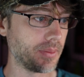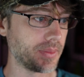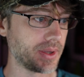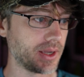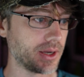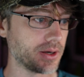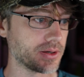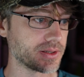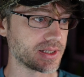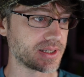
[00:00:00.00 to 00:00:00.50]

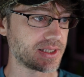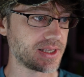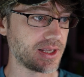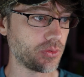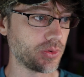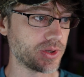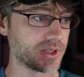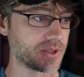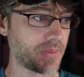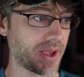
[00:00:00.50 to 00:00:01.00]
Here's a
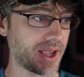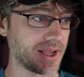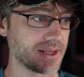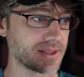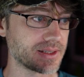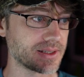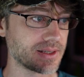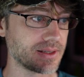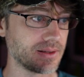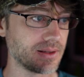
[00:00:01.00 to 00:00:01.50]
sequence
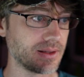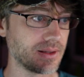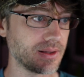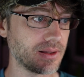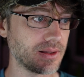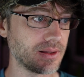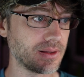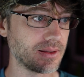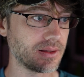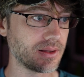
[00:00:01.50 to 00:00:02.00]
based
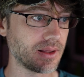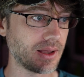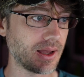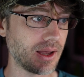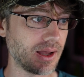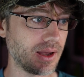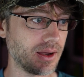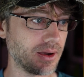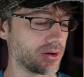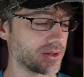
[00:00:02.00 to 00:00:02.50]

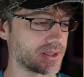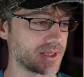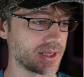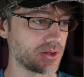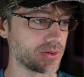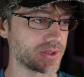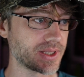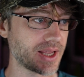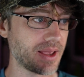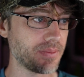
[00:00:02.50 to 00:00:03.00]
or a
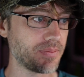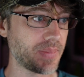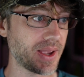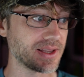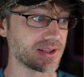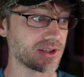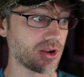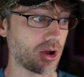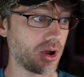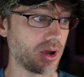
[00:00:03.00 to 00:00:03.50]
sequence game
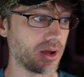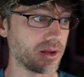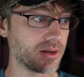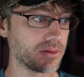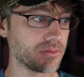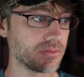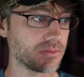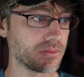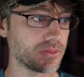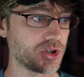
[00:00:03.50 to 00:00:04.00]
based
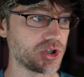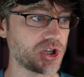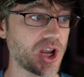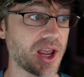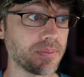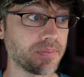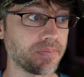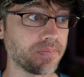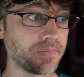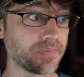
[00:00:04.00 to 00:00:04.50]
on
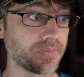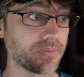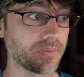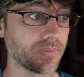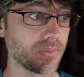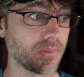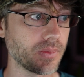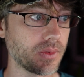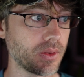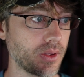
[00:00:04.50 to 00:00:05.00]
shape,
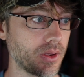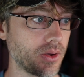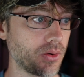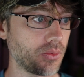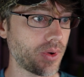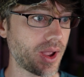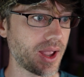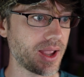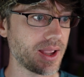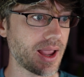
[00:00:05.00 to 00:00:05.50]

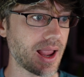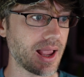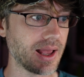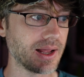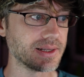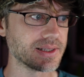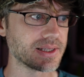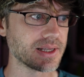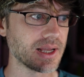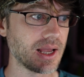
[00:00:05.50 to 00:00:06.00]
right?
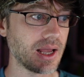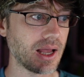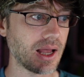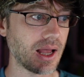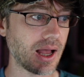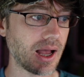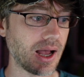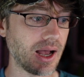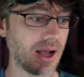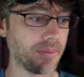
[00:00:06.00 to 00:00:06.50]
And
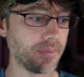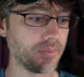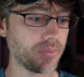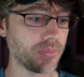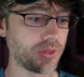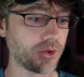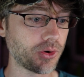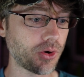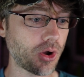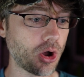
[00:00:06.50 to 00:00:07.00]

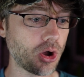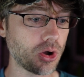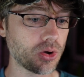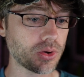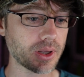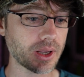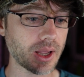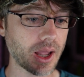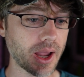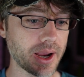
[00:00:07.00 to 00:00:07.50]
they're
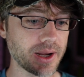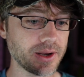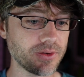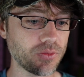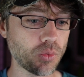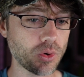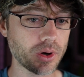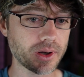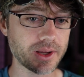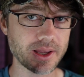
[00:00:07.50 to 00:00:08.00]
all kind of
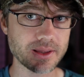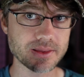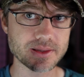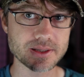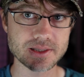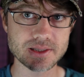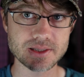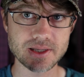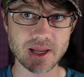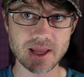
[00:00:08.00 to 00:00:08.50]
working the
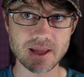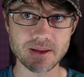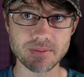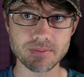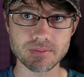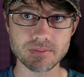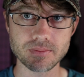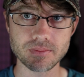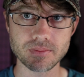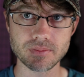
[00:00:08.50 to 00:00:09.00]

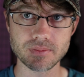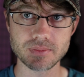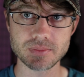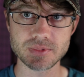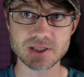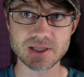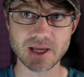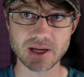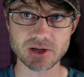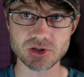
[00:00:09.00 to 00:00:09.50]
same
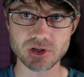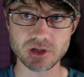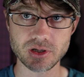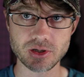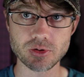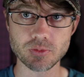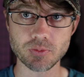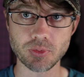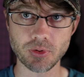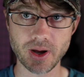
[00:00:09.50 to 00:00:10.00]
section of
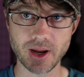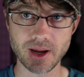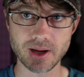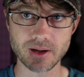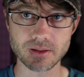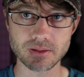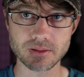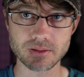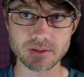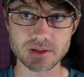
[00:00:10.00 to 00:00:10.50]
your
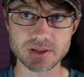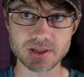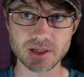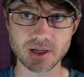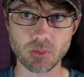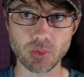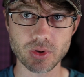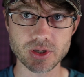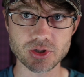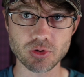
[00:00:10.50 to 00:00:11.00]
brain, the
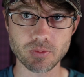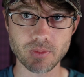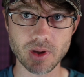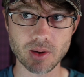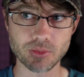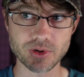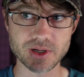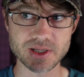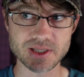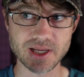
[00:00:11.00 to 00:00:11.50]
sequential
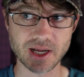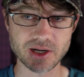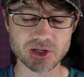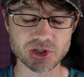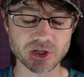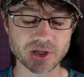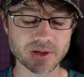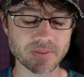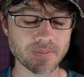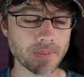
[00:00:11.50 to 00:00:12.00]
memory
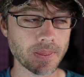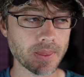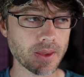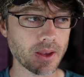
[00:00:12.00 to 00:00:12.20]
section,